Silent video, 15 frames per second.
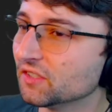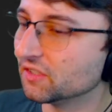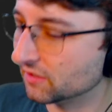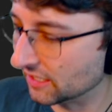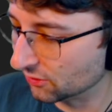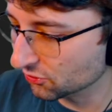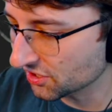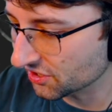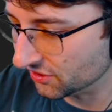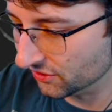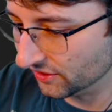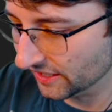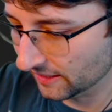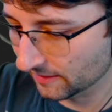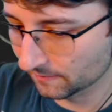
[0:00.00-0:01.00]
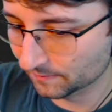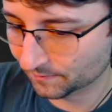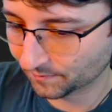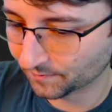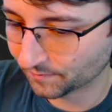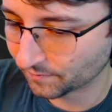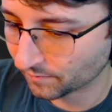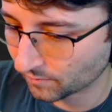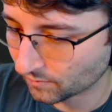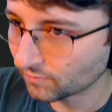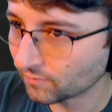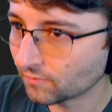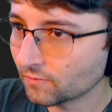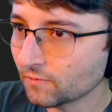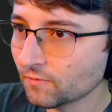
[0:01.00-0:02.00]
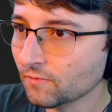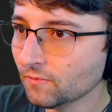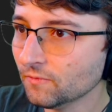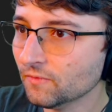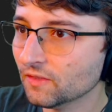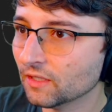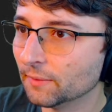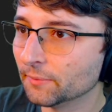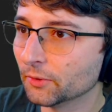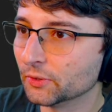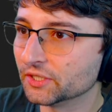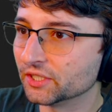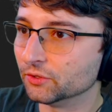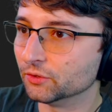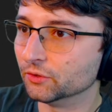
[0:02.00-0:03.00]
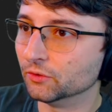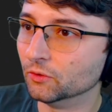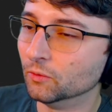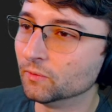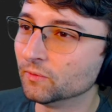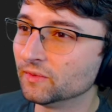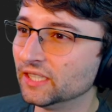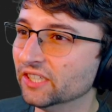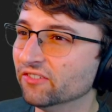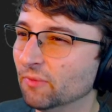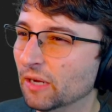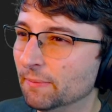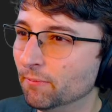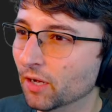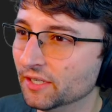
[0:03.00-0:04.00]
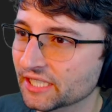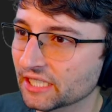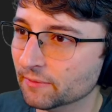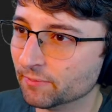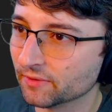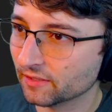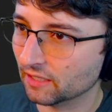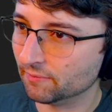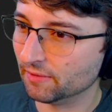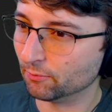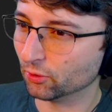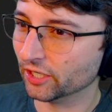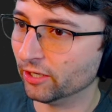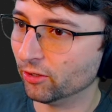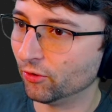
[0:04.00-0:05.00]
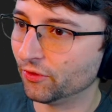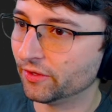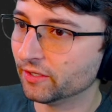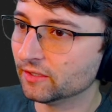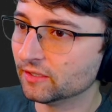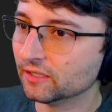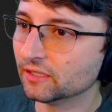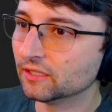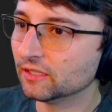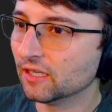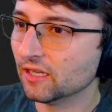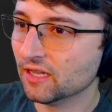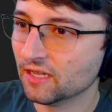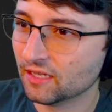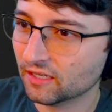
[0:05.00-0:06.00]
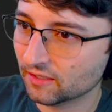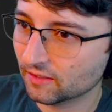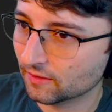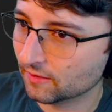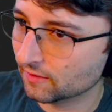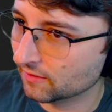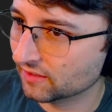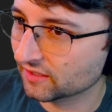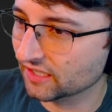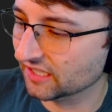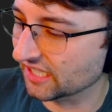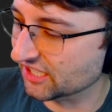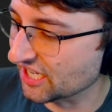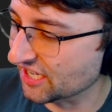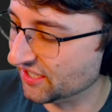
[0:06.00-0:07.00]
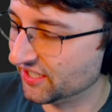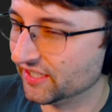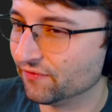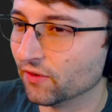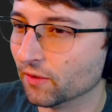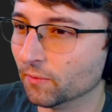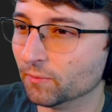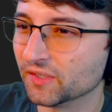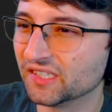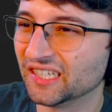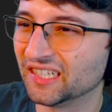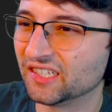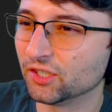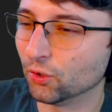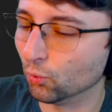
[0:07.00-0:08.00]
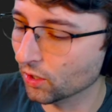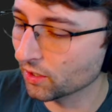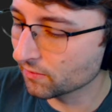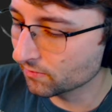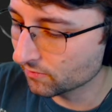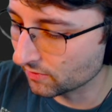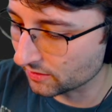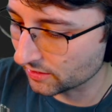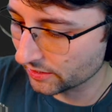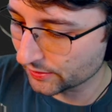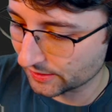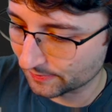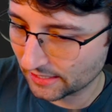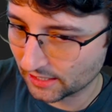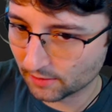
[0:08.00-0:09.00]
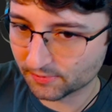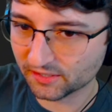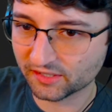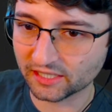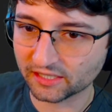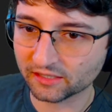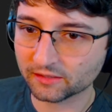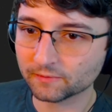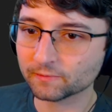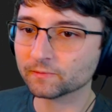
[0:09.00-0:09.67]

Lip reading: In order to do that, I'm going to give my Bunyip a bit more health, because I changed it from 6 to 1, and now it's back up to 6.